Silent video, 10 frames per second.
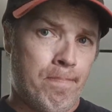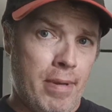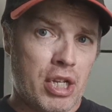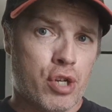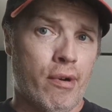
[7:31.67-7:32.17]

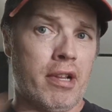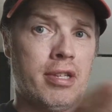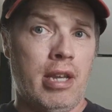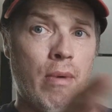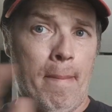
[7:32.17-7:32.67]
be sure to
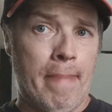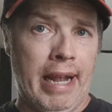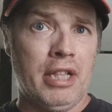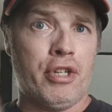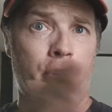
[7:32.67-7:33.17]
see what
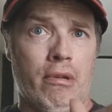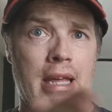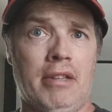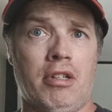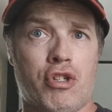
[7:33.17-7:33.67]
bands you're
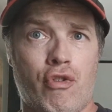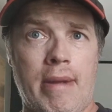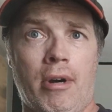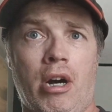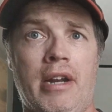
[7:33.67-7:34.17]
allowed to
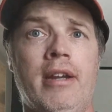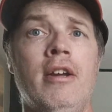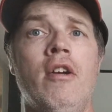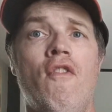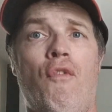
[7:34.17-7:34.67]
stream on.
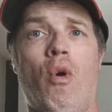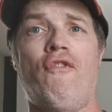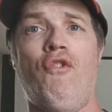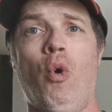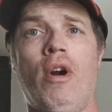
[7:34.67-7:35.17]

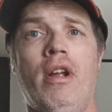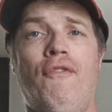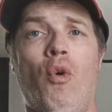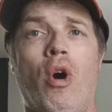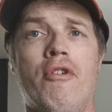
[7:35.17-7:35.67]
400
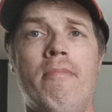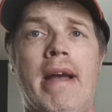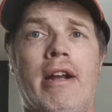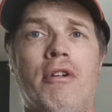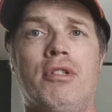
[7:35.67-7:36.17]

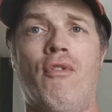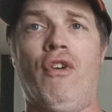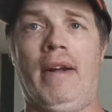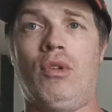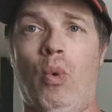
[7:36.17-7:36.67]
megahertz to
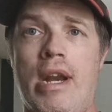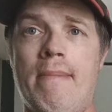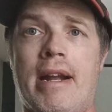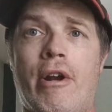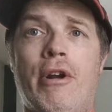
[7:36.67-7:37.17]
520
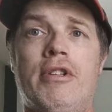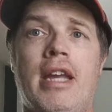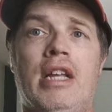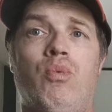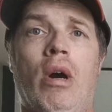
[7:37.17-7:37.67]
megahertz,
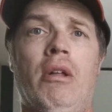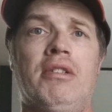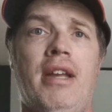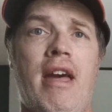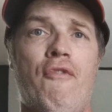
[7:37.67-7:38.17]
as well
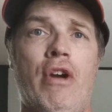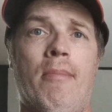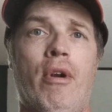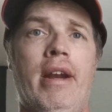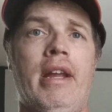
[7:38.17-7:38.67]
as
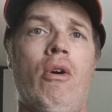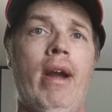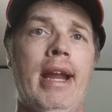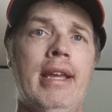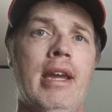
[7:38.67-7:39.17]
FM radio,
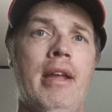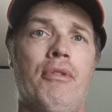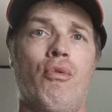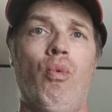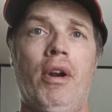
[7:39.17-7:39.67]

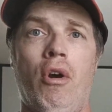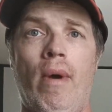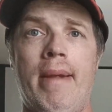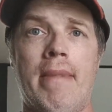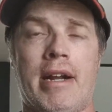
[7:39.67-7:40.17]
88 through
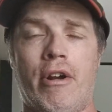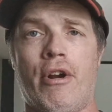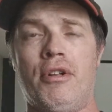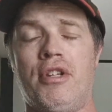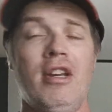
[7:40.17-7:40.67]
108
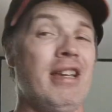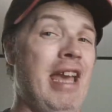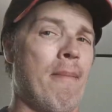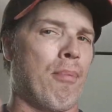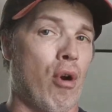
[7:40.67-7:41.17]
megahertz.
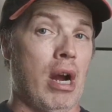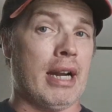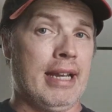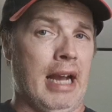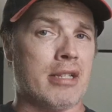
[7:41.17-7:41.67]
Can't
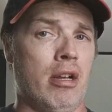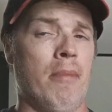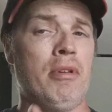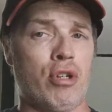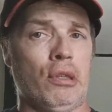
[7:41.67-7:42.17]
broadcast on
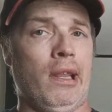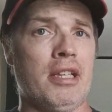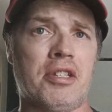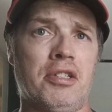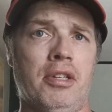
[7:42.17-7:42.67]
them, but you can
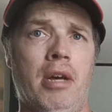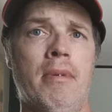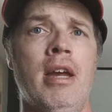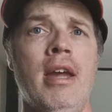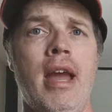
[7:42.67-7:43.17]
listen to
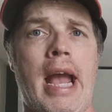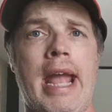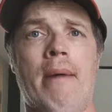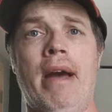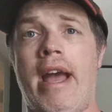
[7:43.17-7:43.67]
them.
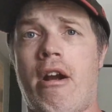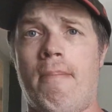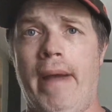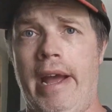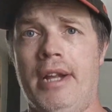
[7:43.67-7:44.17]
AM
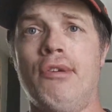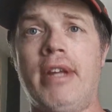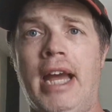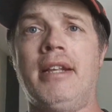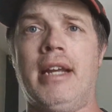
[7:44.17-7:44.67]
airband, you
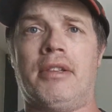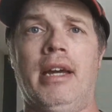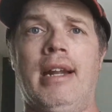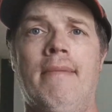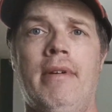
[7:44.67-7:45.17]
can get
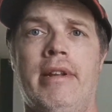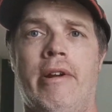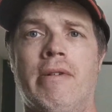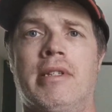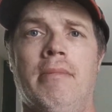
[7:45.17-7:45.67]
that. I've been
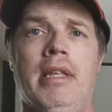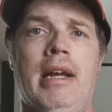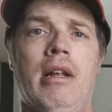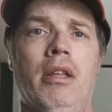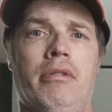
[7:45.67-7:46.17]
hearing some of
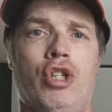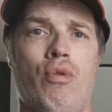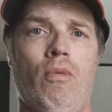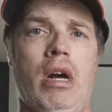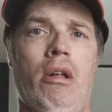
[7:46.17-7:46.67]
that as
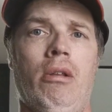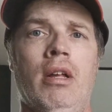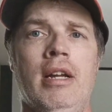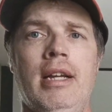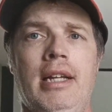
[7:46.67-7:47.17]
well
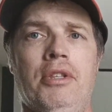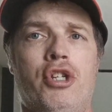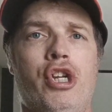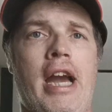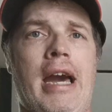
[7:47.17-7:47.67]
in the
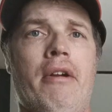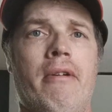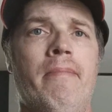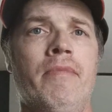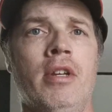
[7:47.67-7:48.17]
chat.
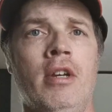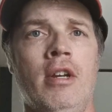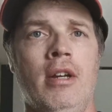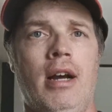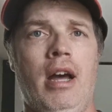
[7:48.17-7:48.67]

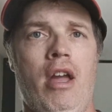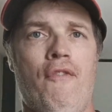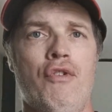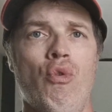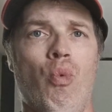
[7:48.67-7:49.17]

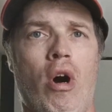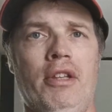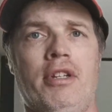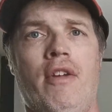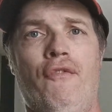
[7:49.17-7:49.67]
If you
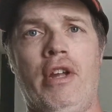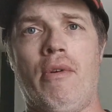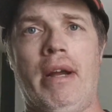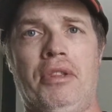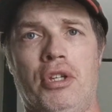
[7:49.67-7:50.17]
want to
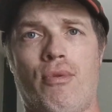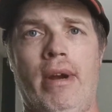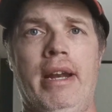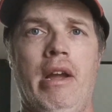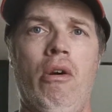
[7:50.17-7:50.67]
configure this
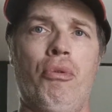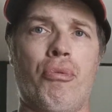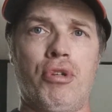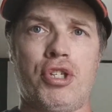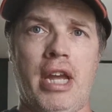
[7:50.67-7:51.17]
radio
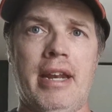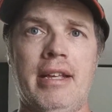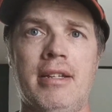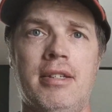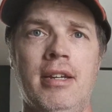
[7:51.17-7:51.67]
through
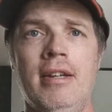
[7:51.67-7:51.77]
settings,